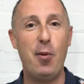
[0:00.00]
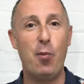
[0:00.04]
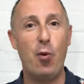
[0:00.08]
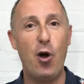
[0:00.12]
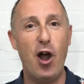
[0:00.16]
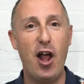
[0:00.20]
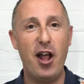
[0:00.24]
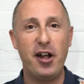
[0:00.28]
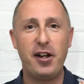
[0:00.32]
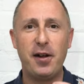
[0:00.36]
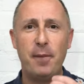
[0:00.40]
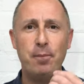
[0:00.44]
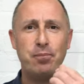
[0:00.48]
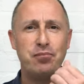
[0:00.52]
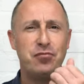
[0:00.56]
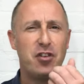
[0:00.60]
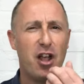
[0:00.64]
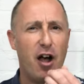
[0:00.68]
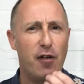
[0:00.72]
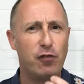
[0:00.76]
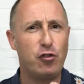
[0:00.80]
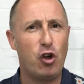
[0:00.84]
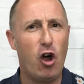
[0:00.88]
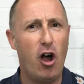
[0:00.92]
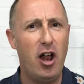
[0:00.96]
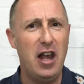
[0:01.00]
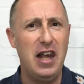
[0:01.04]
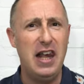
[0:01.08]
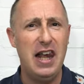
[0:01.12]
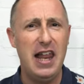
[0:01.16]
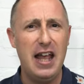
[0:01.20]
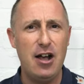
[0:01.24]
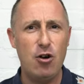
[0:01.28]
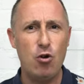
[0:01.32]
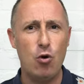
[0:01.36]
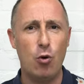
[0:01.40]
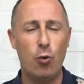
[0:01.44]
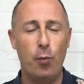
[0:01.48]
work. I've got a
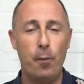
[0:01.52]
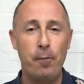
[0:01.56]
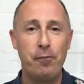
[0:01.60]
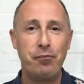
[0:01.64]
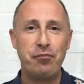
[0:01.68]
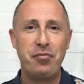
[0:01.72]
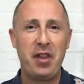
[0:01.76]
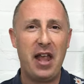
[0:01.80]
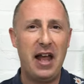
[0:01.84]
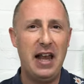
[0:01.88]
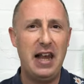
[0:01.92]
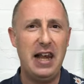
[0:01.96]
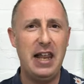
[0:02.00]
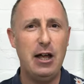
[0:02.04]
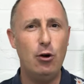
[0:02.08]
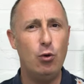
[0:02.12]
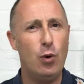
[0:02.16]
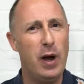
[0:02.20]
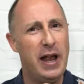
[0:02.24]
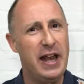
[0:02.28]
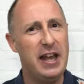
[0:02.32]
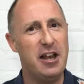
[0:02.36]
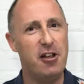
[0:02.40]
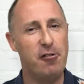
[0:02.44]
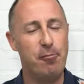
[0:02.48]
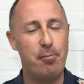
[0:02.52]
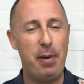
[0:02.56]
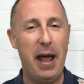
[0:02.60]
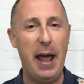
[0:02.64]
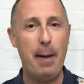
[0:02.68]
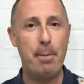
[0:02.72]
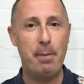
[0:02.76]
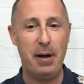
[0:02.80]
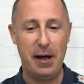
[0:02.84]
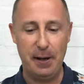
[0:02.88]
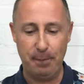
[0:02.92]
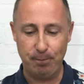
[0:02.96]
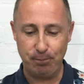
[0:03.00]
little, little hint of
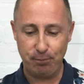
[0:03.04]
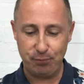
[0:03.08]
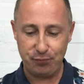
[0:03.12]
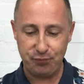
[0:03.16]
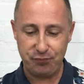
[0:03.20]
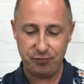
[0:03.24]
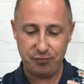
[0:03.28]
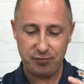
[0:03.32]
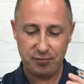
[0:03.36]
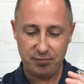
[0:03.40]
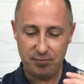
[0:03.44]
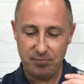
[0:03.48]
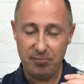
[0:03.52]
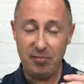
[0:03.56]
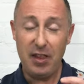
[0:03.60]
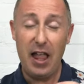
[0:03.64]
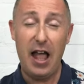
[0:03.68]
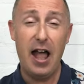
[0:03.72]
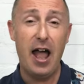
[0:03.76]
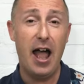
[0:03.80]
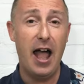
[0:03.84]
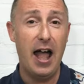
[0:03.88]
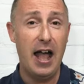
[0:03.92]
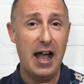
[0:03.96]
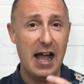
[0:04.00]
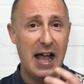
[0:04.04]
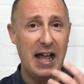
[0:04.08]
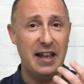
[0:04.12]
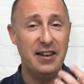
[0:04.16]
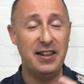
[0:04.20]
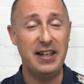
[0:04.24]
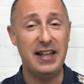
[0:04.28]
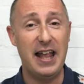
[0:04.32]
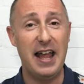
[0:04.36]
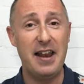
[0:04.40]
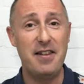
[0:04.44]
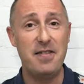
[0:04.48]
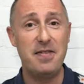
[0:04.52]
pepper, uh, at
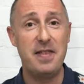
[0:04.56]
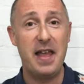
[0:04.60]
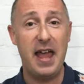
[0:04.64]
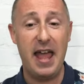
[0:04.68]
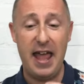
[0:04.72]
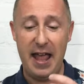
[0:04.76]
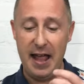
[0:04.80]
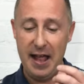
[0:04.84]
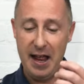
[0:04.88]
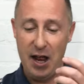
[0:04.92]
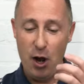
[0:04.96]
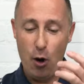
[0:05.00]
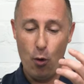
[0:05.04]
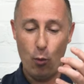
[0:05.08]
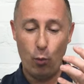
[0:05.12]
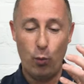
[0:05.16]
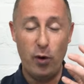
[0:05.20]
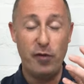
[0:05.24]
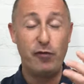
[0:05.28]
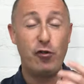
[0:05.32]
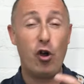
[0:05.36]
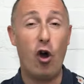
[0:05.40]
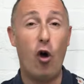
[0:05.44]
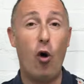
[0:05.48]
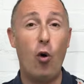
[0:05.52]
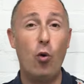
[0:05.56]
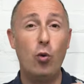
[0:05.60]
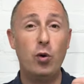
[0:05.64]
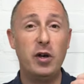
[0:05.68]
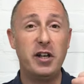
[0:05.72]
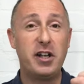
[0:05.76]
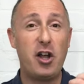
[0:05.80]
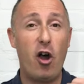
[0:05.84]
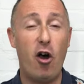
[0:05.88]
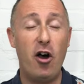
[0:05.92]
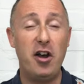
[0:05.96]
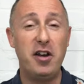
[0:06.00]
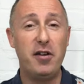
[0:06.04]
the end there. We've got all the
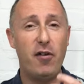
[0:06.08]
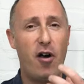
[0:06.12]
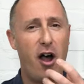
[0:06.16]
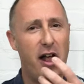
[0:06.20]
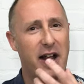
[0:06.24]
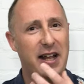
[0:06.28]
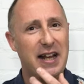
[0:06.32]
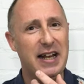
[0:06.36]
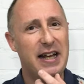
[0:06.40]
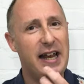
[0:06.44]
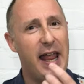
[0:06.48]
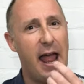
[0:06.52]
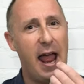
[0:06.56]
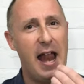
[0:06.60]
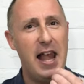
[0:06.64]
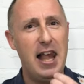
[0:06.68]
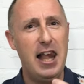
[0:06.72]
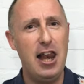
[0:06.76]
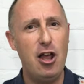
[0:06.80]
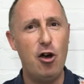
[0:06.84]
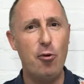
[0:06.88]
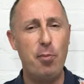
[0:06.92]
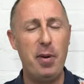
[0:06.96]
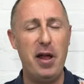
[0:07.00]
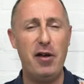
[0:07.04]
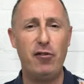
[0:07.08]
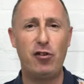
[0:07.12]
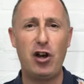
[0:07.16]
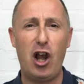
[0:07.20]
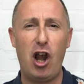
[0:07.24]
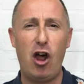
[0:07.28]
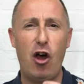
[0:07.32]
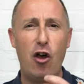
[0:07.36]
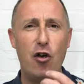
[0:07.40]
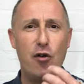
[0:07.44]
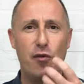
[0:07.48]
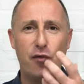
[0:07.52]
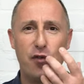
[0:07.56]
kind of, I can get a little bit of
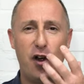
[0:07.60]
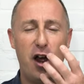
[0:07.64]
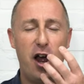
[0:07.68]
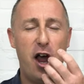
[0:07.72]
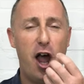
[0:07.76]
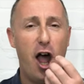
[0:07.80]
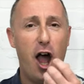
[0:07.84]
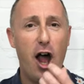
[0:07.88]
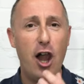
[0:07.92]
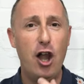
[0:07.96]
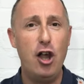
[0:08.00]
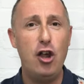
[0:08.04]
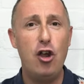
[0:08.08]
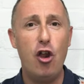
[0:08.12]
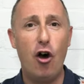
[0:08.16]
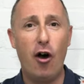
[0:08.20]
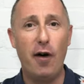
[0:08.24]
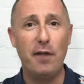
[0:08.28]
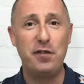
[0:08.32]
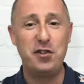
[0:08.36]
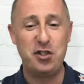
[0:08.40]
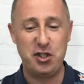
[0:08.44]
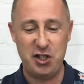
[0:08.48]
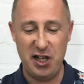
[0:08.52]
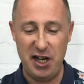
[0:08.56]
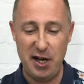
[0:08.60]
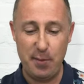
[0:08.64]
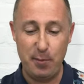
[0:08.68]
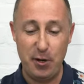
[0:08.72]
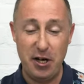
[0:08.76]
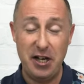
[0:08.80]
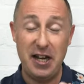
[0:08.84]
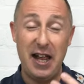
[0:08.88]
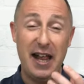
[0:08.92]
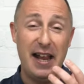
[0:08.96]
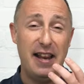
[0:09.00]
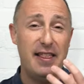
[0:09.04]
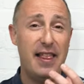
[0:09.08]
clove, a lot of
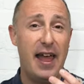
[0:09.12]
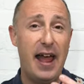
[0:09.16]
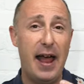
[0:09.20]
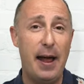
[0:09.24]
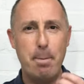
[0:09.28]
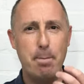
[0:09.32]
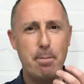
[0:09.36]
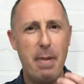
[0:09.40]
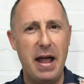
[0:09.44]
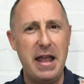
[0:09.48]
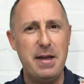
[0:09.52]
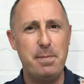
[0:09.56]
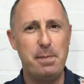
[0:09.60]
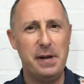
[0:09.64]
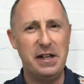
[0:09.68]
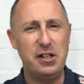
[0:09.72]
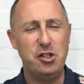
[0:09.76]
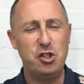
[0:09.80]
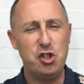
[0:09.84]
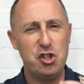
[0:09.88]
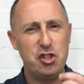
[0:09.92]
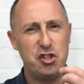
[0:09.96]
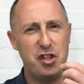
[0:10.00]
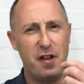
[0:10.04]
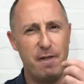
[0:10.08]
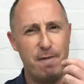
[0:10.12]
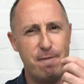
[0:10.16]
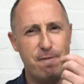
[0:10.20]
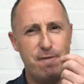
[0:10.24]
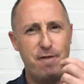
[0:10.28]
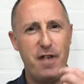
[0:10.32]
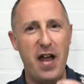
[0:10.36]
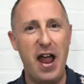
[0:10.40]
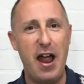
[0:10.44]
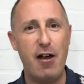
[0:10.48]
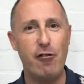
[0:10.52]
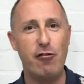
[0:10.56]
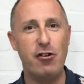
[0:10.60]
cinnamon in there, maybe just a
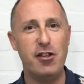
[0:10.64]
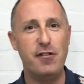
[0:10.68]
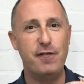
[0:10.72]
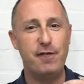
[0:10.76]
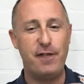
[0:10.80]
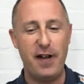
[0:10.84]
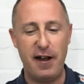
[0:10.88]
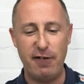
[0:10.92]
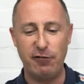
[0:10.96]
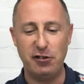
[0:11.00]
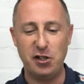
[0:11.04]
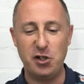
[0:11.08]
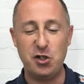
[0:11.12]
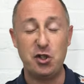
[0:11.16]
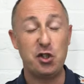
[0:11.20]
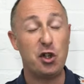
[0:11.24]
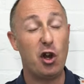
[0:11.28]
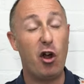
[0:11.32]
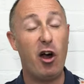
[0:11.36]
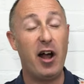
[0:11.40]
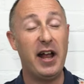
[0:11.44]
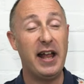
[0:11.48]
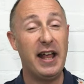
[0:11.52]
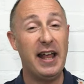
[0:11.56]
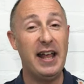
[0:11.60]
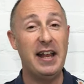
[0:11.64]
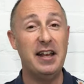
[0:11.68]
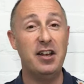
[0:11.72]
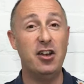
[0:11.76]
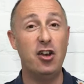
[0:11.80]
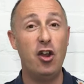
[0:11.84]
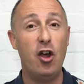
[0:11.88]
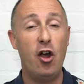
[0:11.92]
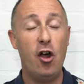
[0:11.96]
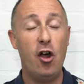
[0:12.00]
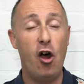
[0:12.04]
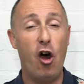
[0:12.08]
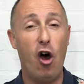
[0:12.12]
very, very slight hint
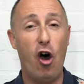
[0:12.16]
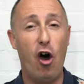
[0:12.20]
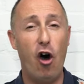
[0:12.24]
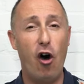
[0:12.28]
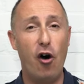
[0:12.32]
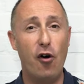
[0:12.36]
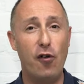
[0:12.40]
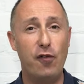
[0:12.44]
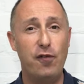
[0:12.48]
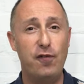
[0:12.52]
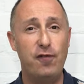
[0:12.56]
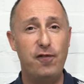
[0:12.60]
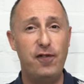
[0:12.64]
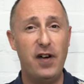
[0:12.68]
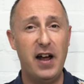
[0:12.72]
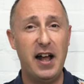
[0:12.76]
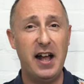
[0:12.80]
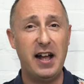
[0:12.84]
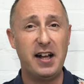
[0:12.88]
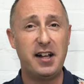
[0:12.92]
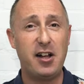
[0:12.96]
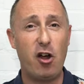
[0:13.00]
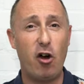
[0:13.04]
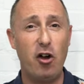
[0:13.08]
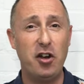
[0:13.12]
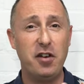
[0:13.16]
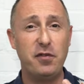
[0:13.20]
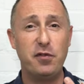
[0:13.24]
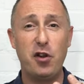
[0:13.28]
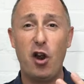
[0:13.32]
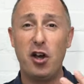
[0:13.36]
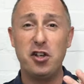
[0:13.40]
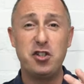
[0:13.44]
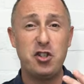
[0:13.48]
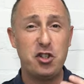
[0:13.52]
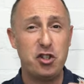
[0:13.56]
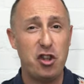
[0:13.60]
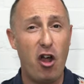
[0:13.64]
of uh, kind of
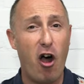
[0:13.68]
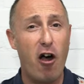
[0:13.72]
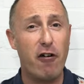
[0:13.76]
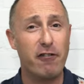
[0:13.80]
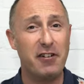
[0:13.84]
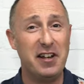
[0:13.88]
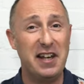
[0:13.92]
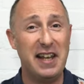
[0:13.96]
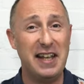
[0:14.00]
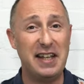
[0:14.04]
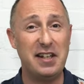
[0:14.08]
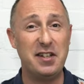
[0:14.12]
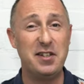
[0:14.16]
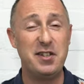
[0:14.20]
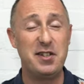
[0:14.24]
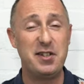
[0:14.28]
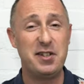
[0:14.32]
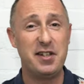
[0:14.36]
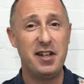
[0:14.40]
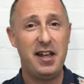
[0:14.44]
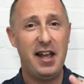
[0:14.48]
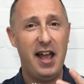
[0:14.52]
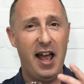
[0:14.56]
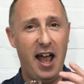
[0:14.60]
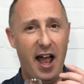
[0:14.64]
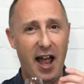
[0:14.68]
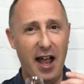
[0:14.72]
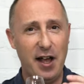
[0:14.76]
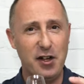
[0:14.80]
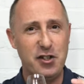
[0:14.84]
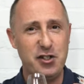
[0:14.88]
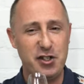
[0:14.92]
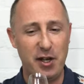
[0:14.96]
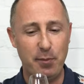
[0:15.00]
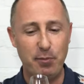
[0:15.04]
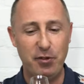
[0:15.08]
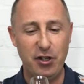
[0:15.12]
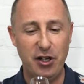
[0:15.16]
like star anise, uh,
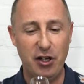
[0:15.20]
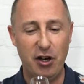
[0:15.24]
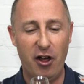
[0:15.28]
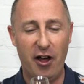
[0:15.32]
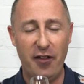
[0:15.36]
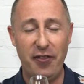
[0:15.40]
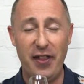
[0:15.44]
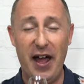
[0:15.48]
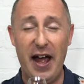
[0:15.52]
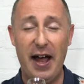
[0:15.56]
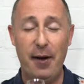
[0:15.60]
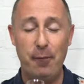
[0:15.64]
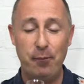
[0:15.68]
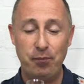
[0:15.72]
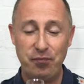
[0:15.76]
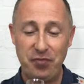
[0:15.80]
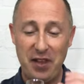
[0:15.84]
something like that.